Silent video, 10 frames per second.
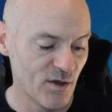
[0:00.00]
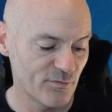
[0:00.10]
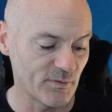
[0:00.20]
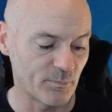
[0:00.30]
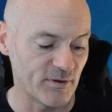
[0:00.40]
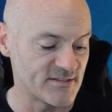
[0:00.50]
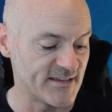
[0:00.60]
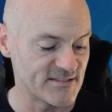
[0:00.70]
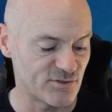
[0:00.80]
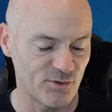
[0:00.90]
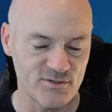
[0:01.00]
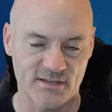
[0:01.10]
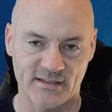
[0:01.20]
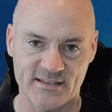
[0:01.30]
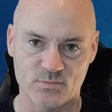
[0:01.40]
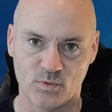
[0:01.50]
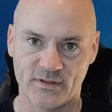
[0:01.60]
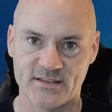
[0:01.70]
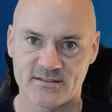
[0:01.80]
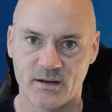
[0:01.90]
from the pre-season tours, and that is one
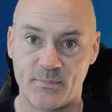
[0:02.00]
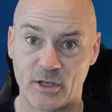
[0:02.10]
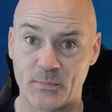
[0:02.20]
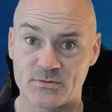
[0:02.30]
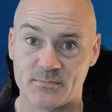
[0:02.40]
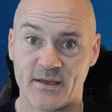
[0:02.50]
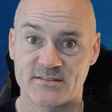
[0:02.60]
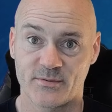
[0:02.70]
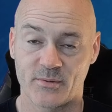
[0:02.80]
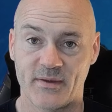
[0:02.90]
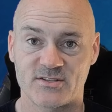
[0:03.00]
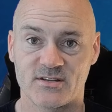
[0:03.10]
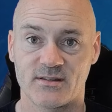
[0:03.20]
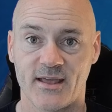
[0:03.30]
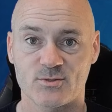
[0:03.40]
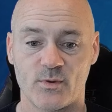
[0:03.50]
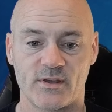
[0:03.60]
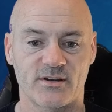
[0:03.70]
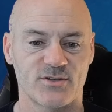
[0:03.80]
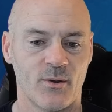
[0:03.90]
that is going to pick up some pace, I would imagine, in the next week
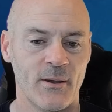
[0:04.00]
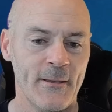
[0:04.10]
or so.